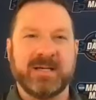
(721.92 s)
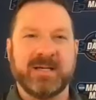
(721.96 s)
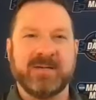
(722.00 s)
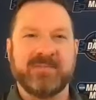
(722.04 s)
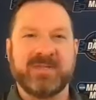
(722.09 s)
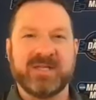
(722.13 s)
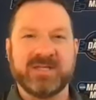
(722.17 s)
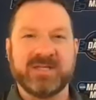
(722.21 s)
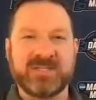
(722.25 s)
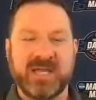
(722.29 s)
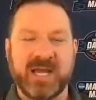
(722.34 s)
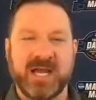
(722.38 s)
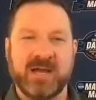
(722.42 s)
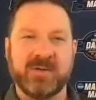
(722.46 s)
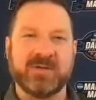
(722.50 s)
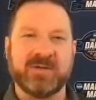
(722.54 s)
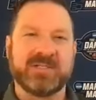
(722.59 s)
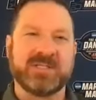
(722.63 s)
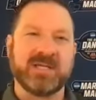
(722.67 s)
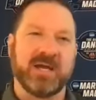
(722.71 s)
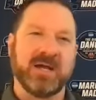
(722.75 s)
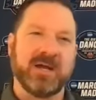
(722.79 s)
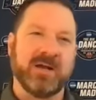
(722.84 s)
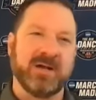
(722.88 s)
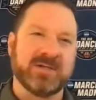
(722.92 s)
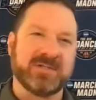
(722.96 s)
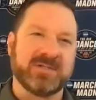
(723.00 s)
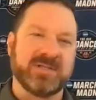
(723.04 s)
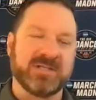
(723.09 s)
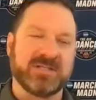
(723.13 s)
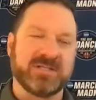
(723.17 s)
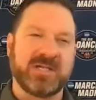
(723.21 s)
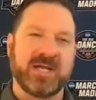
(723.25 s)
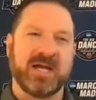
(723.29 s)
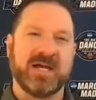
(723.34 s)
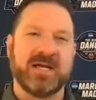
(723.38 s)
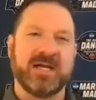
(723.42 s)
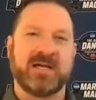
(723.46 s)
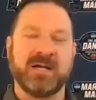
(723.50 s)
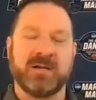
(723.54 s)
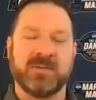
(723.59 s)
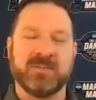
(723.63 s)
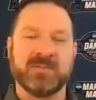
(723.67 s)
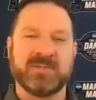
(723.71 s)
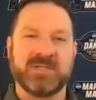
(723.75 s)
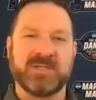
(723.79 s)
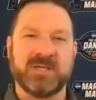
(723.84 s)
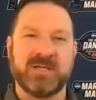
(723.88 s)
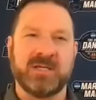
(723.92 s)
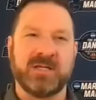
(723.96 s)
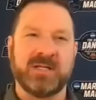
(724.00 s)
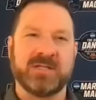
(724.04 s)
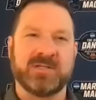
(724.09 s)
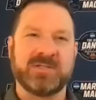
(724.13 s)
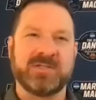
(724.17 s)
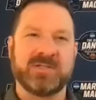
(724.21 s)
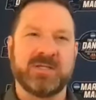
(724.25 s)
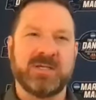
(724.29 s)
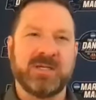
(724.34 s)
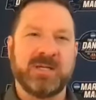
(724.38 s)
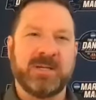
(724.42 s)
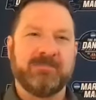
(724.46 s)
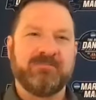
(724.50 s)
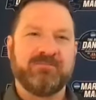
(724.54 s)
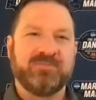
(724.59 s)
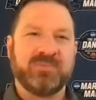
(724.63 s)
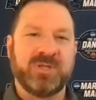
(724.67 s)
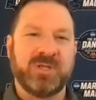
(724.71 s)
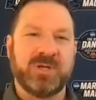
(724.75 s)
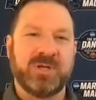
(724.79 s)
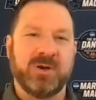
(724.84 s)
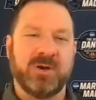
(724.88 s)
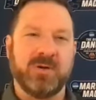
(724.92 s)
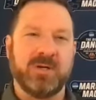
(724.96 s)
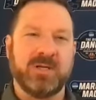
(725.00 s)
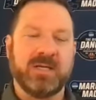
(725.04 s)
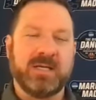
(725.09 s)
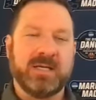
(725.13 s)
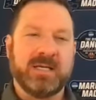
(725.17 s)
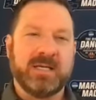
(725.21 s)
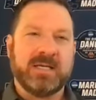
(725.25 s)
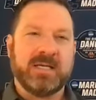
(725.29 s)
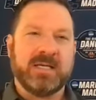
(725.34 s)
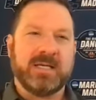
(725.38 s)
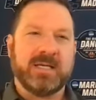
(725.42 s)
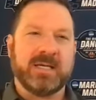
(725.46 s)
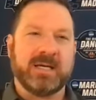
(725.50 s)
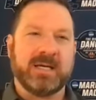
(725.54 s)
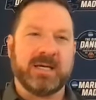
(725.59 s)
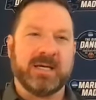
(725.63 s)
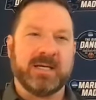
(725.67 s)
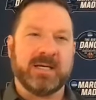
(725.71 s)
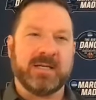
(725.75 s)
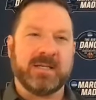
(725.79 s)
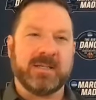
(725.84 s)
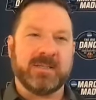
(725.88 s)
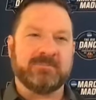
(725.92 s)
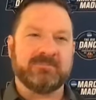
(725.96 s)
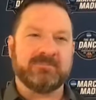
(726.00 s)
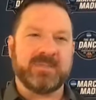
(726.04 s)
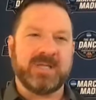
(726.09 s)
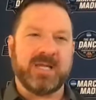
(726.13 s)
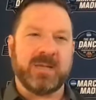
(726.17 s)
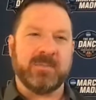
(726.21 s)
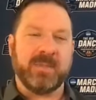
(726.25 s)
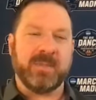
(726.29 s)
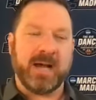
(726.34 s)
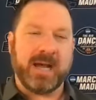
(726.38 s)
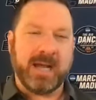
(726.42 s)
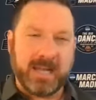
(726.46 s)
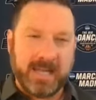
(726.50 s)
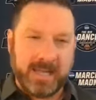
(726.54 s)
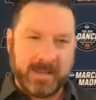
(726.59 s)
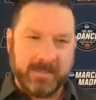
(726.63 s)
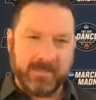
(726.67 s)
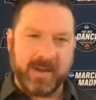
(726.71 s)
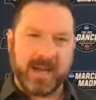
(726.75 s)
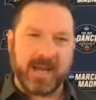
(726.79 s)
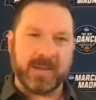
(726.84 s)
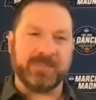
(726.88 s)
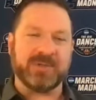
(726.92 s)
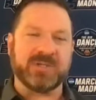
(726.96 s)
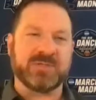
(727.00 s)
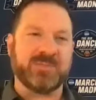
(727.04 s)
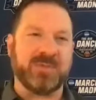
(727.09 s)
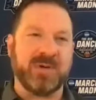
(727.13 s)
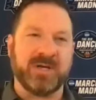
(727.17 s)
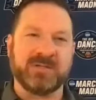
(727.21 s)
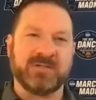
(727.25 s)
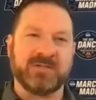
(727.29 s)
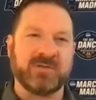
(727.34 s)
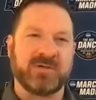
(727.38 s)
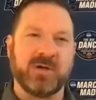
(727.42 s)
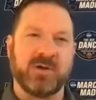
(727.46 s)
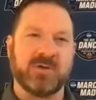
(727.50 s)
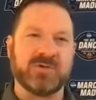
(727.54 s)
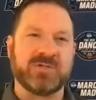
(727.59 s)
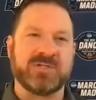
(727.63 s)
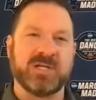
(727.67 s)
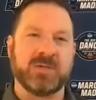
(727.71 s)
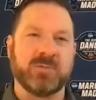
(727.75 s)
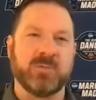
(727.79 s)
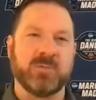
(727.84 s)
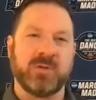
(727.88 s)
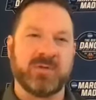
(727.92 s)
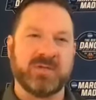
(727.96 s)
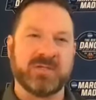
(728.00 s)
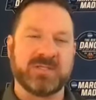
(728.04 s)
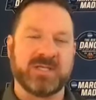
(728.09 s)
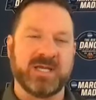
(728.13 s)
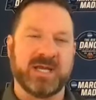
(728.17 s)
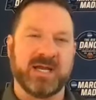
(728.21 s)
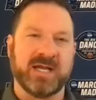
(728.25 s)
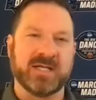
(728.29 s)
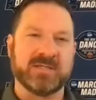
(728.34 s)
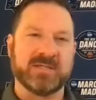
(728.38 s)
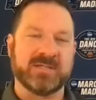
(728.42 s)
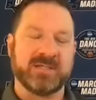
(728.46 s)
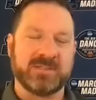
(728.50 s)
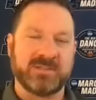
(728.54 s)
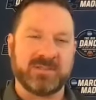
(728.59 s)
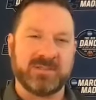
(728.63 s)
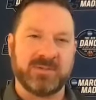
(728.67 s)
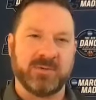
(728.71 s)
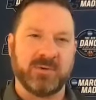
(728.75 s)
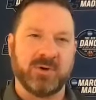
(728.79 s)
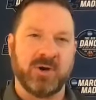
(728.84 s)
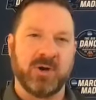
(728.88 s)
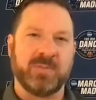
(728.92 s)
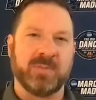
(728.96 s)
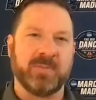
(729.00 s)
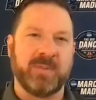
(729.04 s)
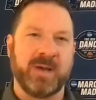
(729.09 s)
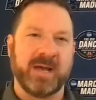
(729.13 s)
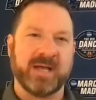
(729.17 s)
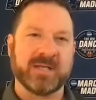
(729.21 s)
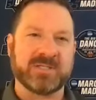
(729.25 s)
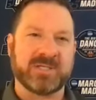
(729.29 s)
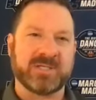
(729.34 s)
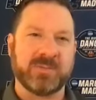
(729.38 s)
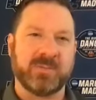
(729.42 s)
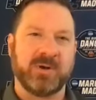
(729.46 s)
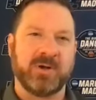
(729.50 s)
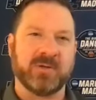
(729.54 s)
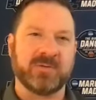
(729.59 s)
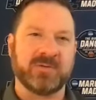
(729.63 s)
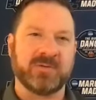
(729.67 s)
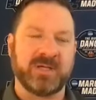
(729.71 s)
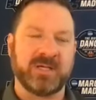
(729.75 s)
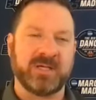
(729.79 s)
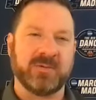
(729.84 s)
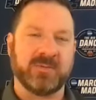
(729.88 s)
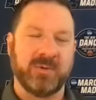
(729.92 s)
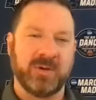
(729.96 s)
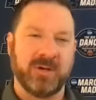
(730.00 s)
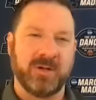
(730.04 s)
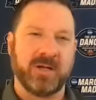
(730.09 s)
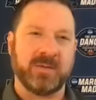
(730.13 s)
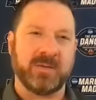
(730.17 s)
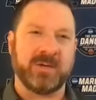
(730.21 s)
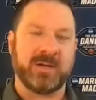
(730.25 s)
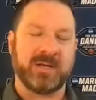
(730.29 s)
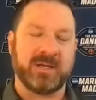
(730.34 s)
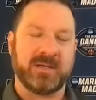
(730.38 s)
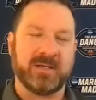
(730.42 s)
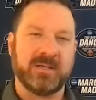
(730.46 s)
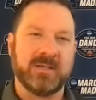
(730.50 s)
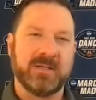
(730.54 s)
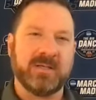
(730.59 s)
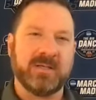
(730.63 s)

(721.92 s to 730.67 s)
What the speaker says: this guy retires, this guy comes in. It's, you know, in my perspective, coaching one of these guys that grew up in basketball thinking, well, I'm going to,